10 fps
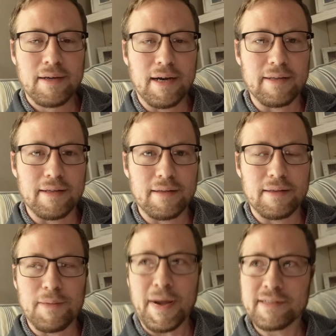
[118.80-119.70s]
Uh, the,
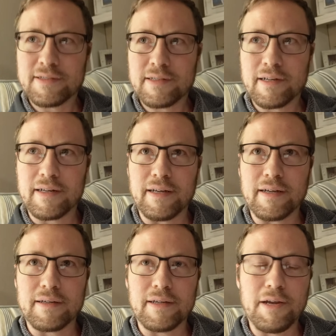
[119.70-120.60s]
the, passage that I
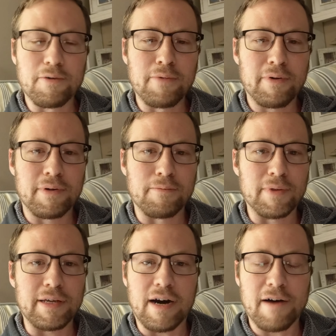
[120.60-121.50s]
hear quoted
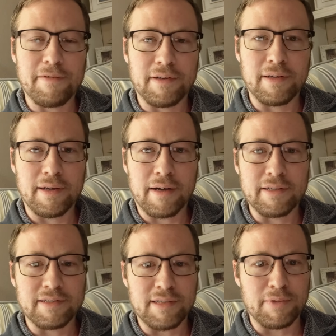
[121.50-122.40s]
really often on
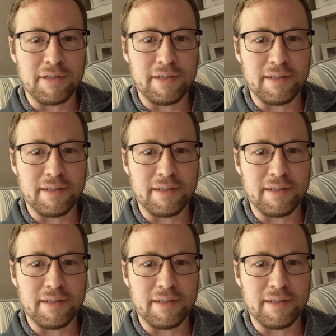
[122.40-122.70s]
this subject